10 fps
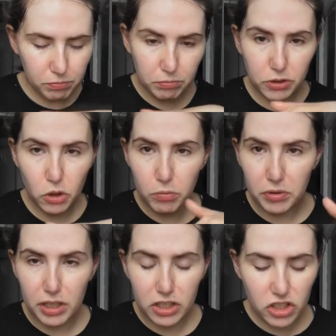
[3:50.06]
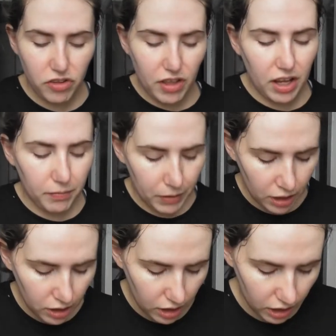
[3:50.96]
soap dish thing,
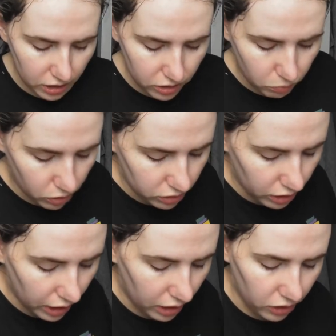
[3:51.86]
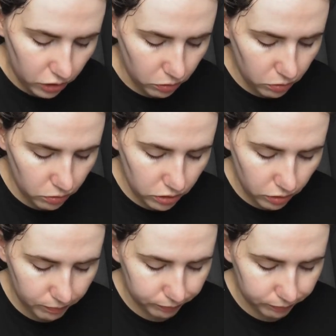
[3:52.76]
and it just wasn't getting used.